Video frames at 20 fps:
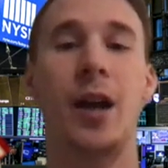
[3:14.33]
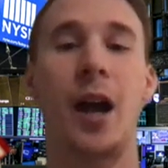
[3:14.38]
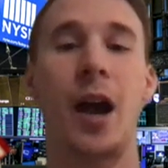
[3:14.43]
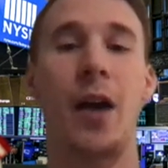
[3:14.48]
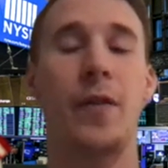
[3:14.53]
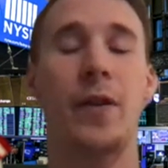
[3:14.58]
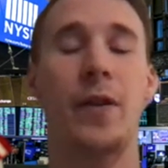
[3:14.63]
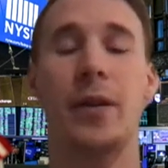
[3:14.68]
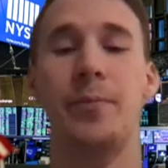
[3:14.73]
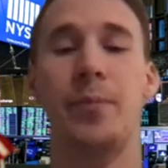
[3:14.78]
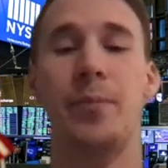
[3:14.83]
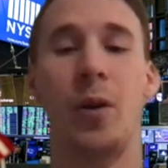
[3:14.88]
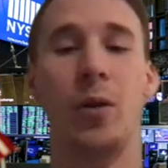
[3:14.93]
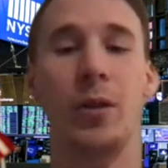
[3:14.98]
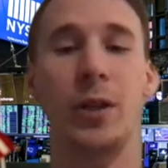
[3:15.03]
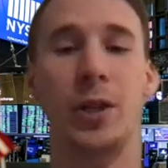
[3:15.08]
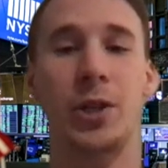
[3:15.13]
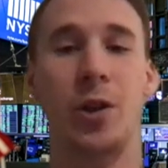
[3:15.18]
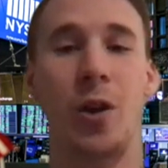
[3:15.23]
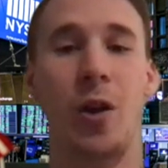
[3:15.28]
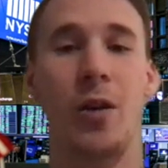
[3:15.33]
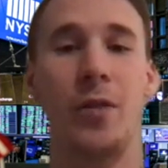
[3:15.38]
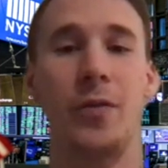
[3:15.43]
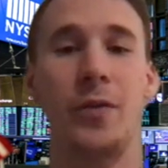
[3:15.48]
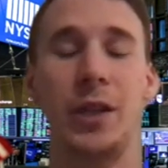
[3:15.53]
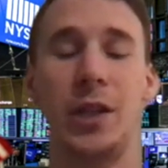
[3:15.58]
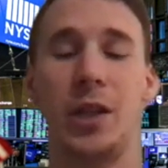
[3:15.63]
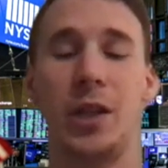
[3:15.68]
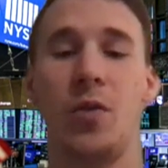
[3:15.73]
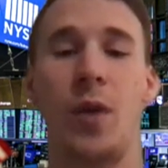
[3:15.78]
I'm very bullish on
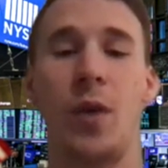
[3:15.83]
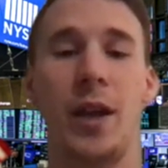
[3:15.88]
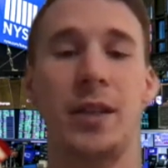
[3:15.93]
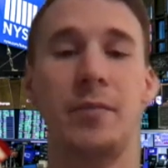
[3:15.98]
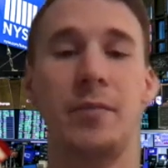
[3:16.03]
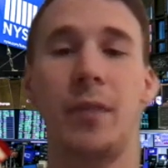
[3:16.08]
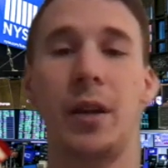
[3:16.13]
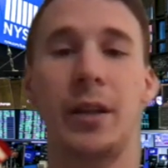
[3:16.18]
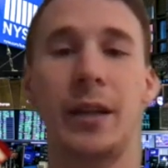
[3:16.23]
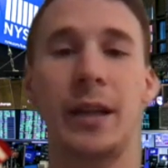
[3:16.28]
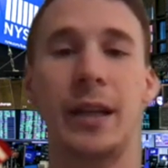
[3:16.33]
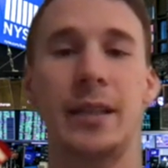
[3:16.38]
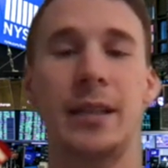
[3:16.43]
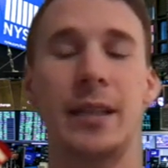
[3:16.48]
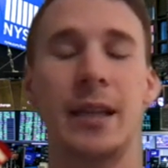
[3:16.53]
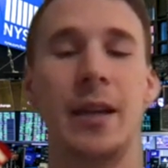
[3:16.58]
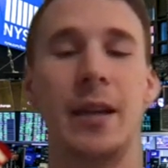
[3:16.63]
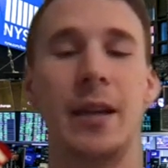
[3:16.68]
the US market,